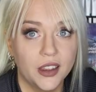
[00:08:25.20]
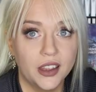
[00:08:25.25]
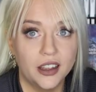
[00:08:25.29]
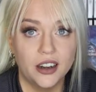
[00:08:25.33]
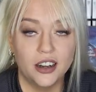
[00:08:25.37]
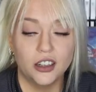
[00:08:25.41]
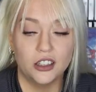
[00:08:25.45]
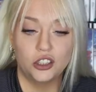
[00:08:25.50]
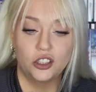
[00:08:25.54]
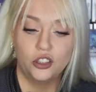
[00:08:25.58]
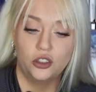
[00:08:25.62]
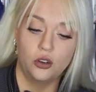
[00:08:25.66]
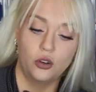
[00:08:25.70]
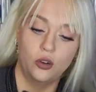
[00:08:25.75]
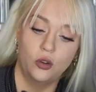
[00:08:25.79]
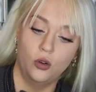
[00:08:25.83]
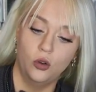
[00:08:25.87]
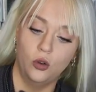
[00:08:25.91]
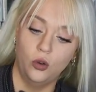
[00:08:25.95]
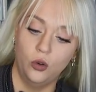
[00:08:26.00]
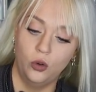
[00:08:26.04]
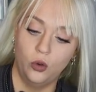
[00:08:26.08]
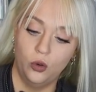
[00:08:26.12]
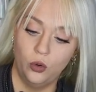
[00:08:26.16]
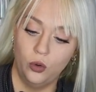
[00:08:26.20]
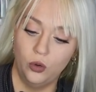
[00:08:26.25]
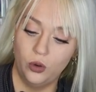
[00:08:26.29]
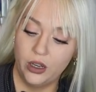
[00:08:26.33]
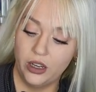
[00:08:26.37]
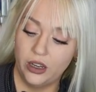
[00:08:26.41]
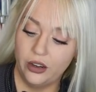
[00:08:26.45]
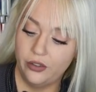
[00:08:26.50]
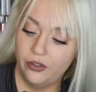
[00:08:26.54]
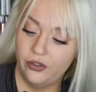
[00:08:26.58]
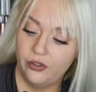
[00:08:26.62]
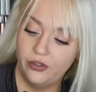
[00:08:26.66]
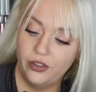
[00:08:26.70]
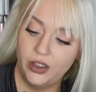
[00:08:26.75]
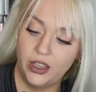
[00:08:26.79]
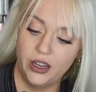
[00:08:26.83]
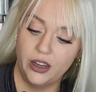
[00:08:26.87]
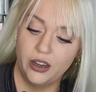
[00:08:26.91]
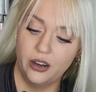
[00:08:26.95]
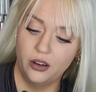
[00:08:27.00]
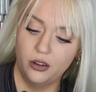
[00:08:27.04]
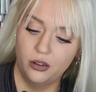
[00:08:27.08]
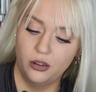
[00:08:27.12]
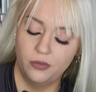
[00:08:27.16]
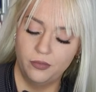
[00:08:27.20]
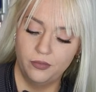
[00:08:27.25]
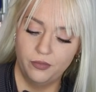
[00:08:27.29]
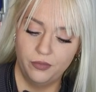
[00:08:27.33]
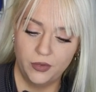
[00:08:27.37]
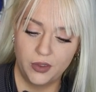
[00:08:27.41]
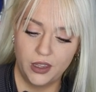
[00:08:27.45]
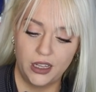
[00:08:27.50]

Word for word: that I showed in a video